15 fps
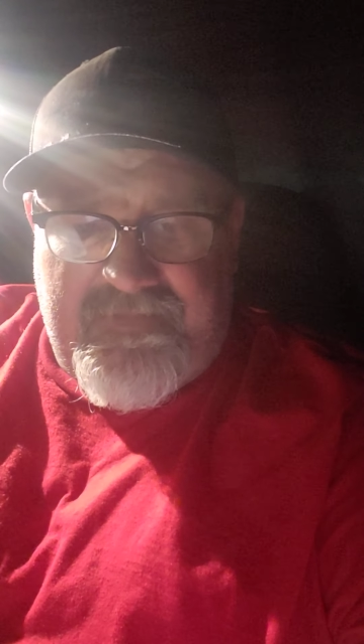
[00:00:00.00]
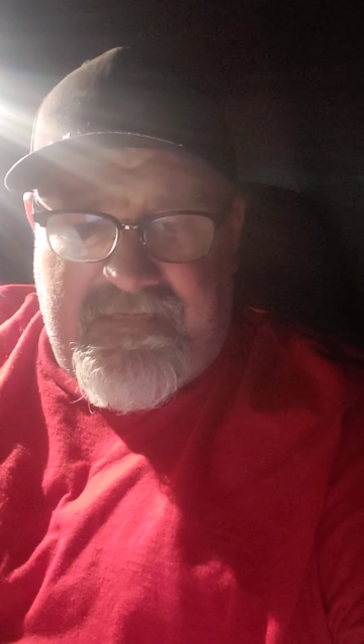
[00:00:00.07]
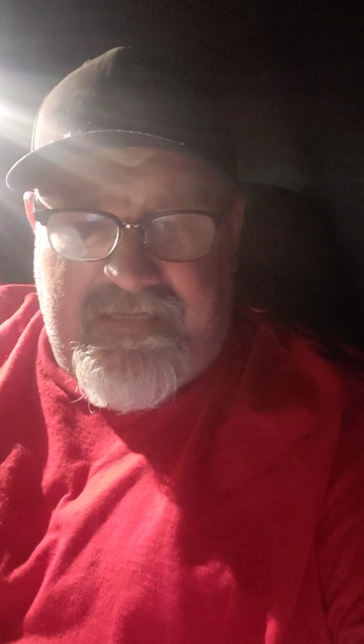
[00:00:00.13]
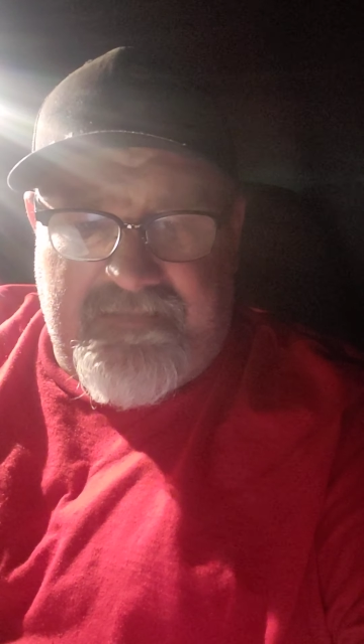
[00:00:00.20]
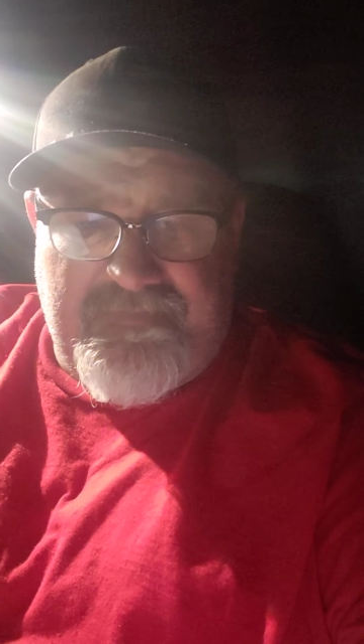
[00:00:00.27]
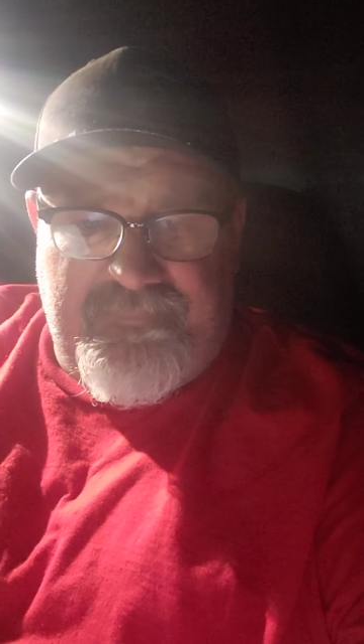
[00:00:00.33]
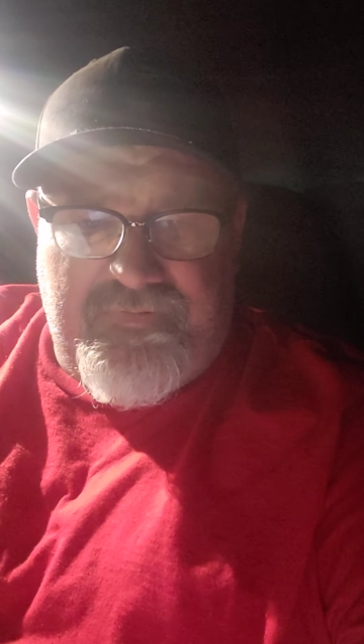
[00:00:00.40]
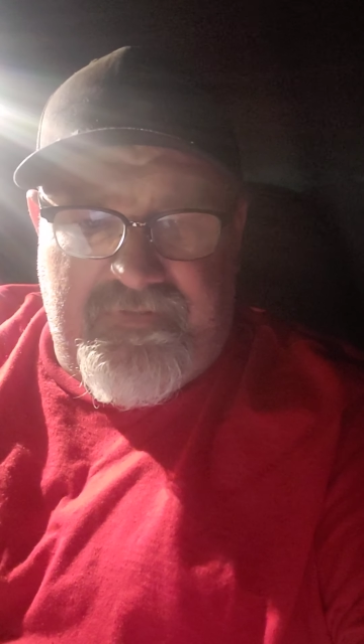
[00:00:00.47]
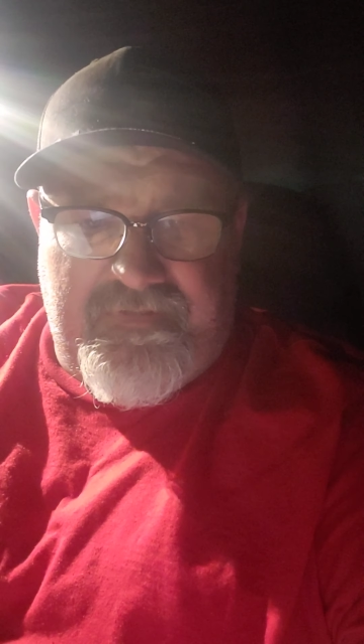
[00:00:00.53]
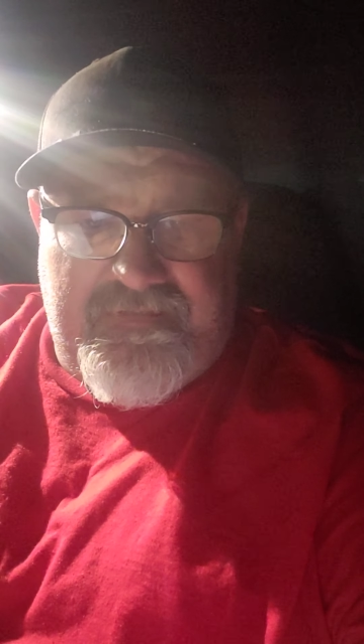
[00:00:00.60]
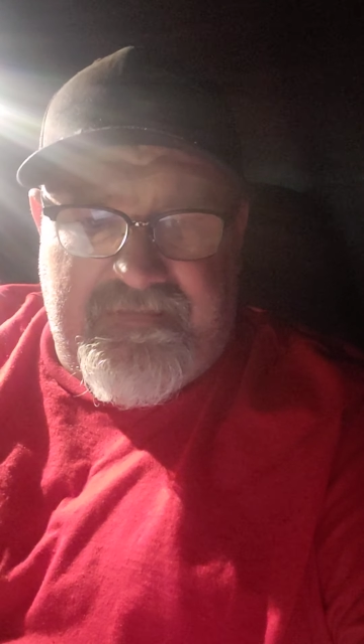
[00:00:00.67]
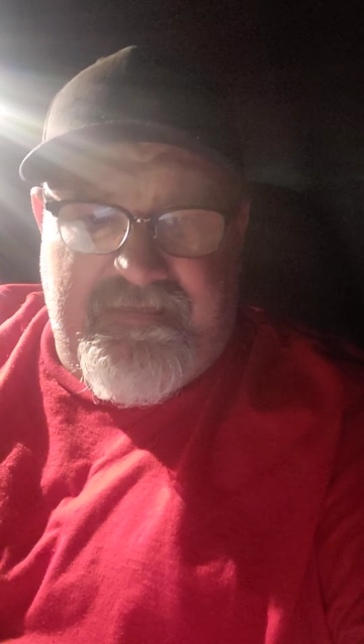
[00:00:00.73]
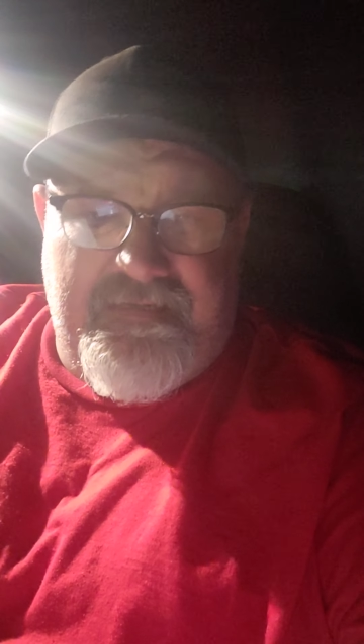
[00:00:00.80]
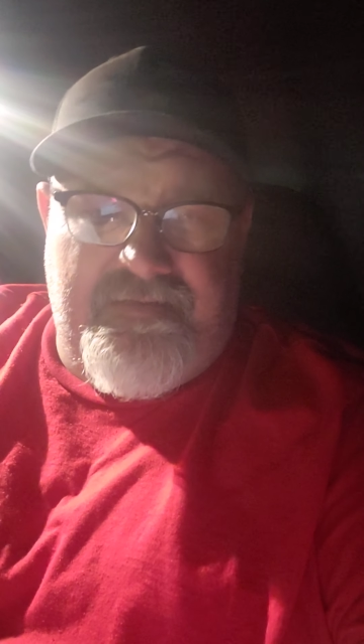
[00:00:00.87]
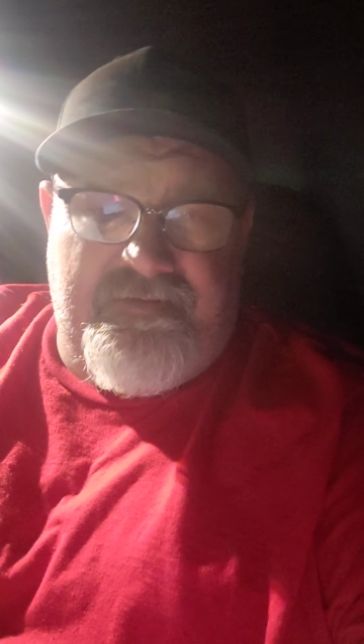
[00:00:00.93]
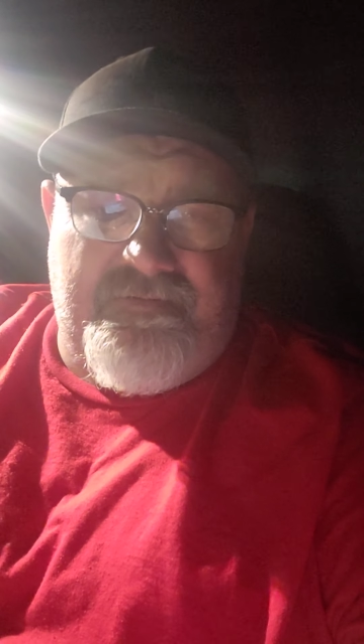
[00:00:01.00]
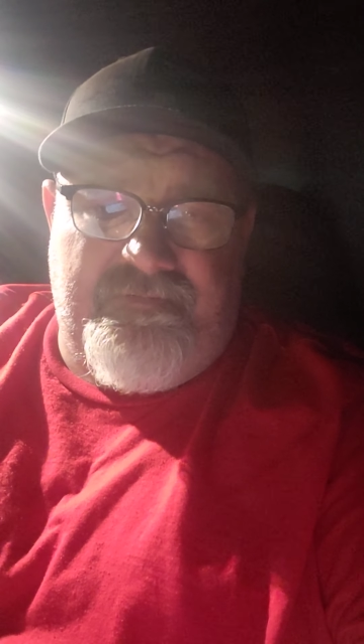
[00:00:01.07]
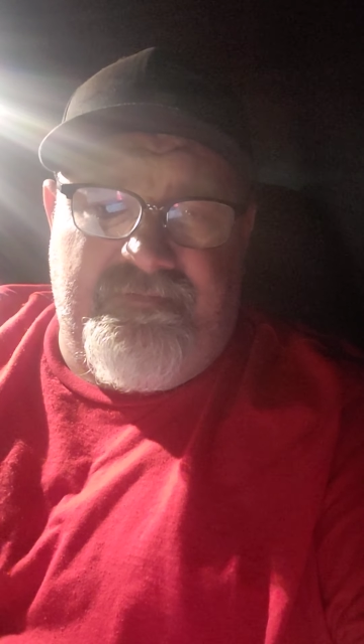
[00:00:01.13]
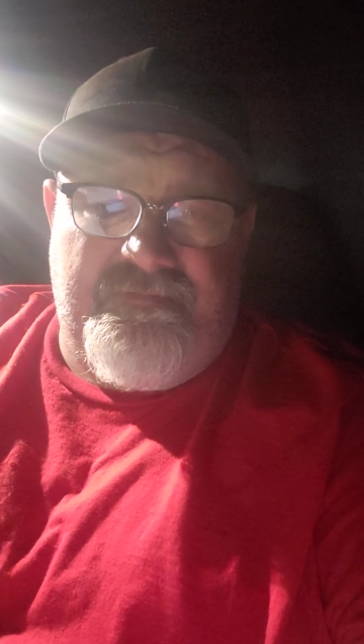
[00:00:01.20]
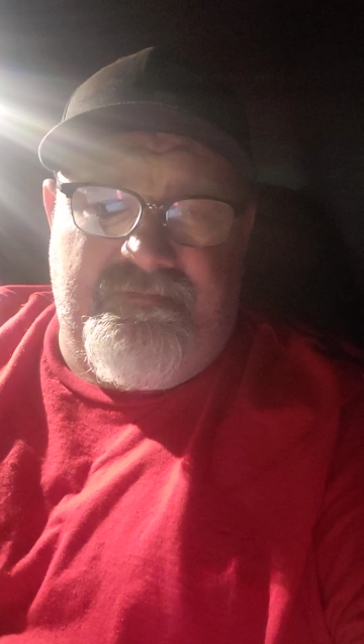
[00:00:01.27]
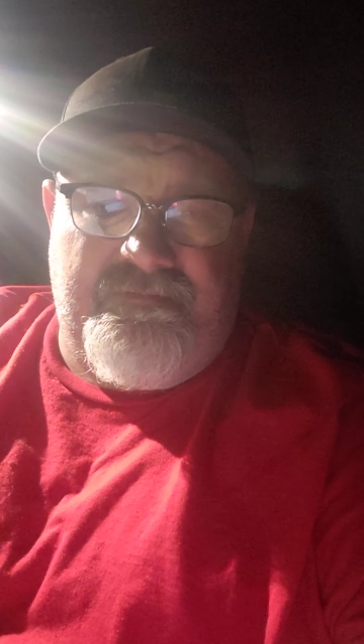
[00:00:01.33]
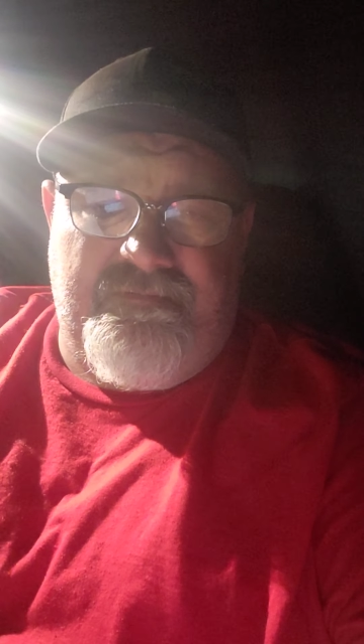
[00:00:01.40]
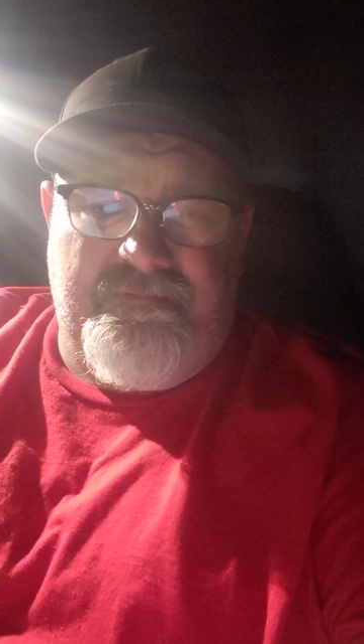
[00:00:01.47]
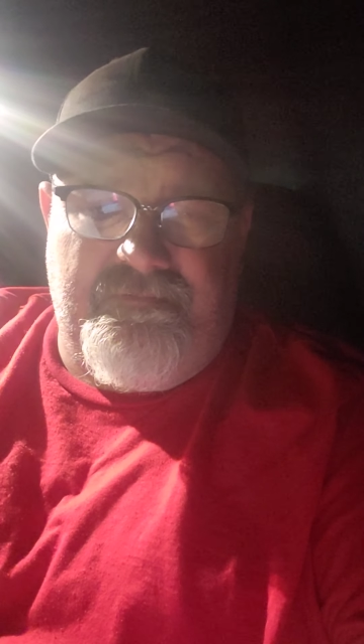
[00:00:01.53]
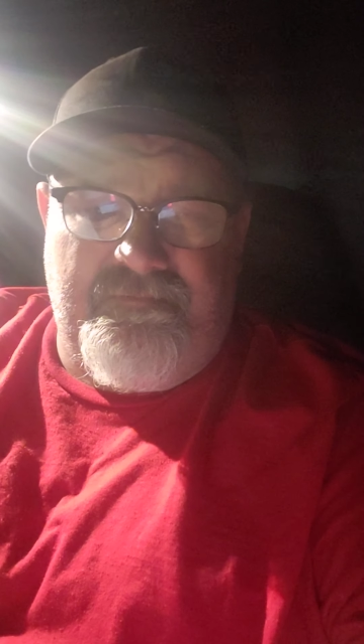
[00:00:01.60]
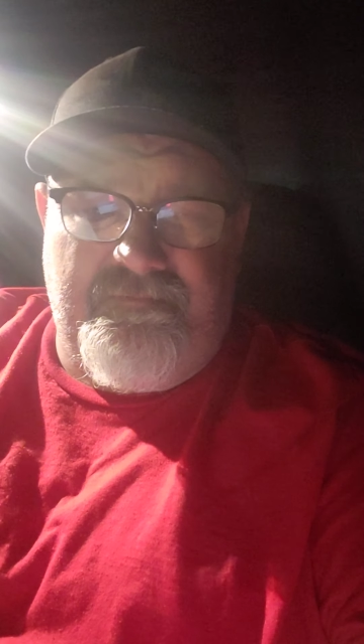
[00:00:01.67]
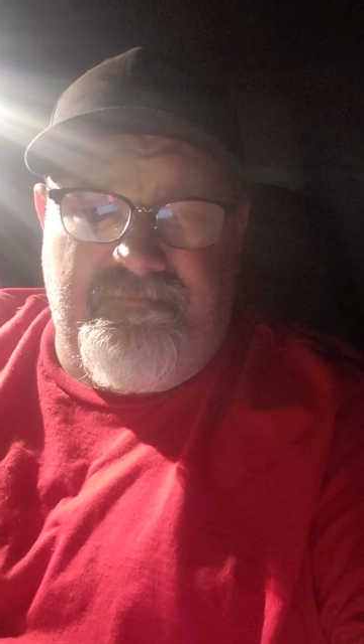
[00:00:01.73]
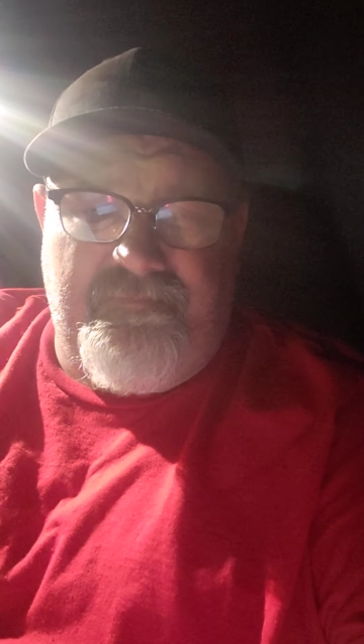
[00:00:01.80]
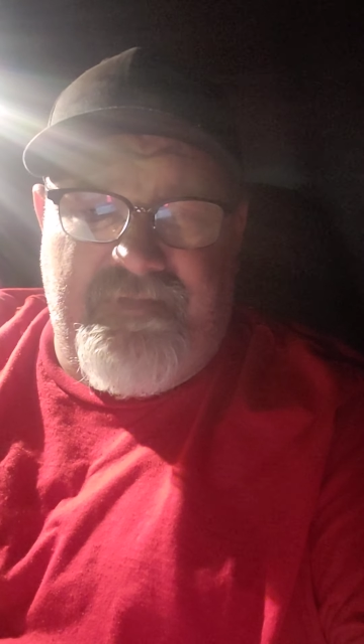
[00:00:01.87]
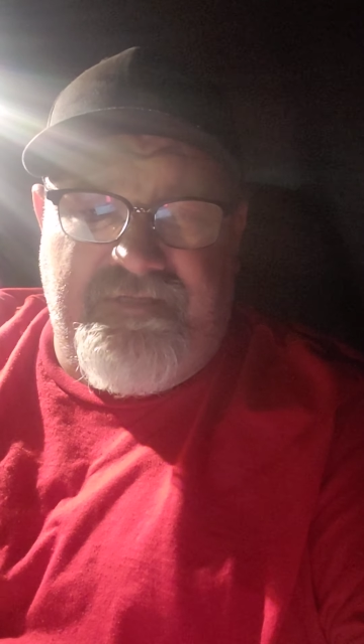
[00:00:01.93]
dots, put it together,
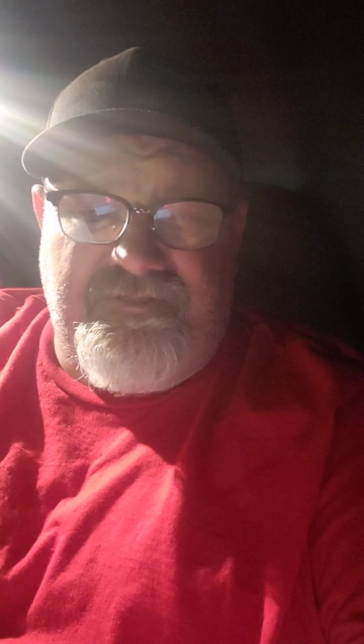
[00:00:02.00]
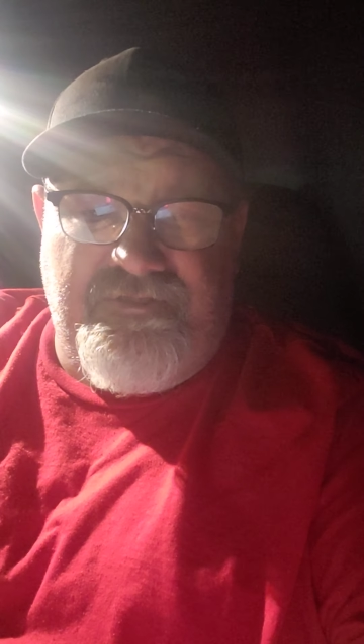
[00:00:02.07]
make